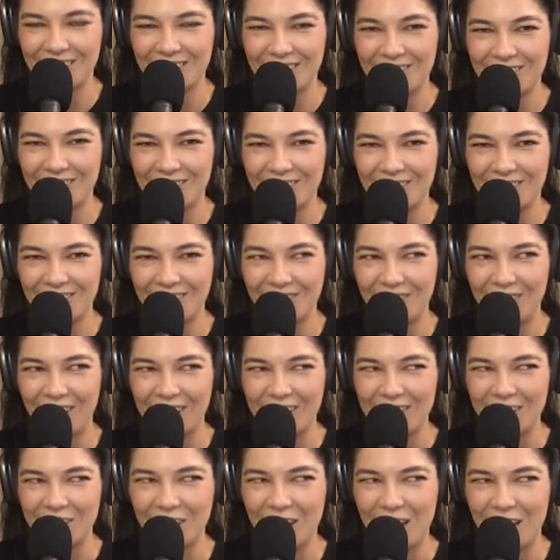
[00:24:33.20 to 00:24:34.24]

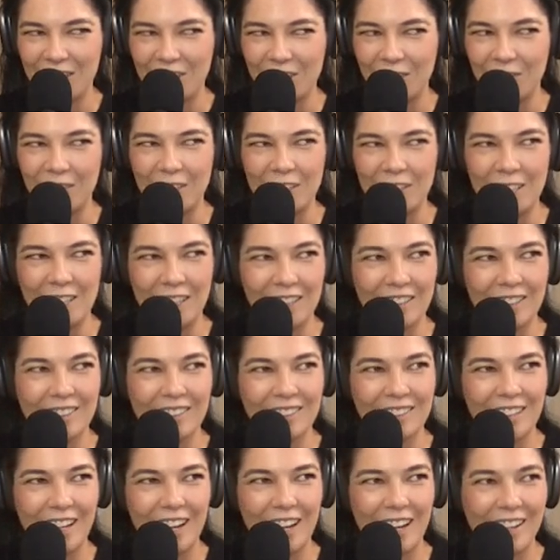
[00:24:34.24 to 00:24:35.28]

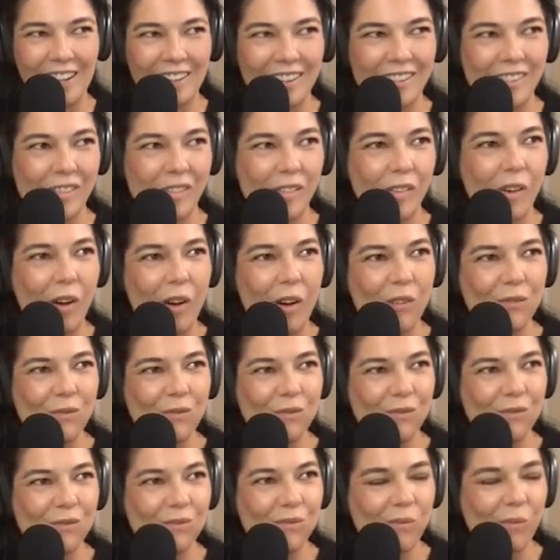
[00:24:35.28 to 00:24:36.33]

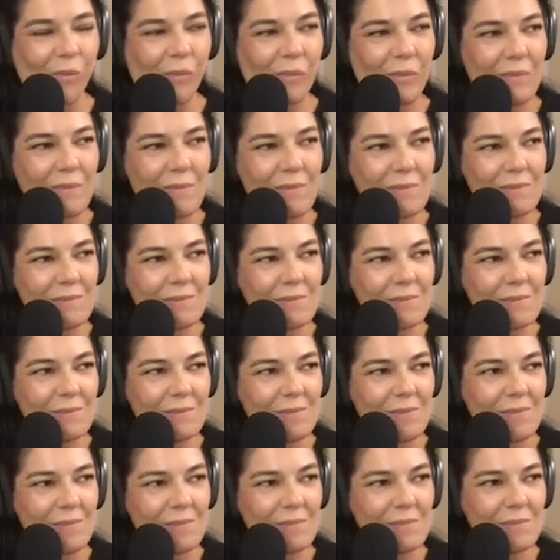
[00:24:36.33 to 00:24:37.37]

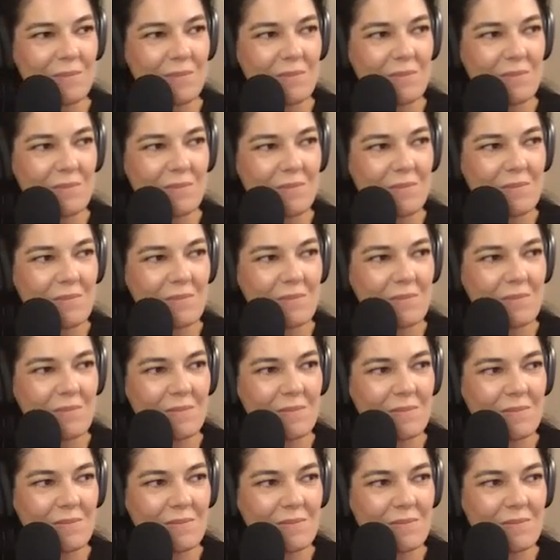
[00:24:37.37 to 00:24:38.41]

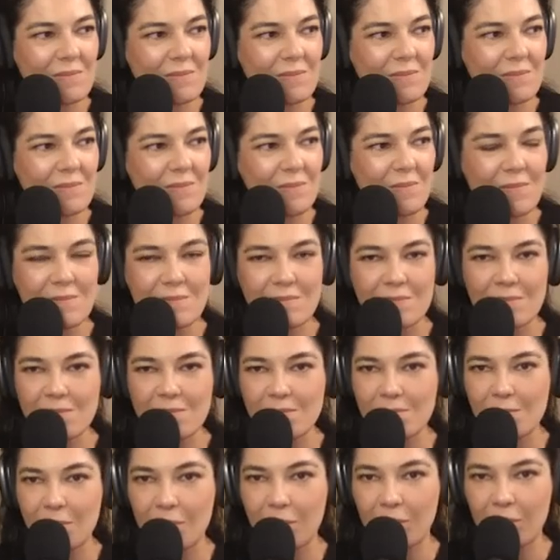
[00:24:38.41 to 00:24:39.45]

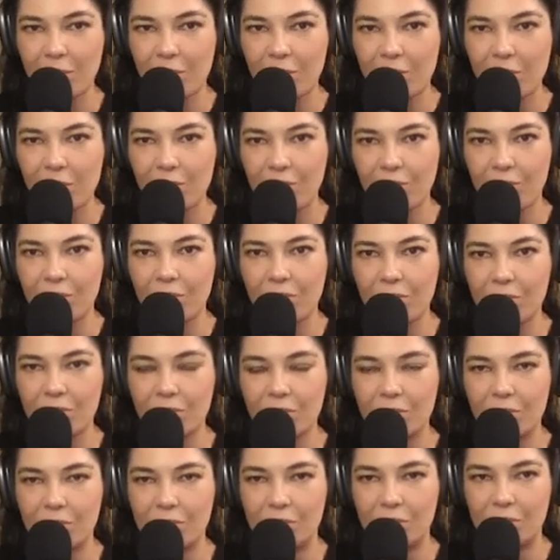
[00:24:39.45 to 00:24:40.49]

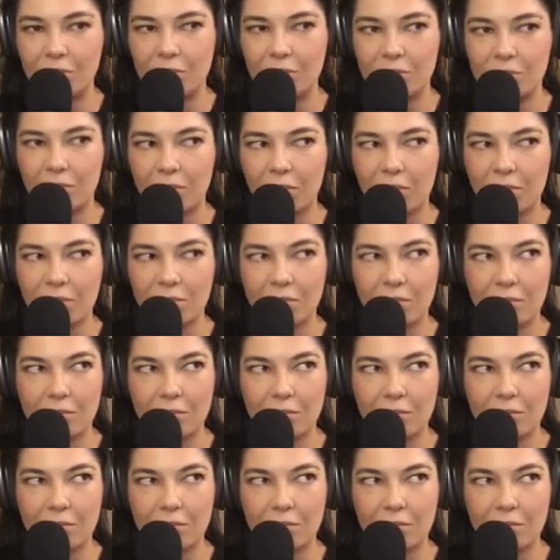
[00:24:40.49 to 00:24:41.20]
The person shown says nothing.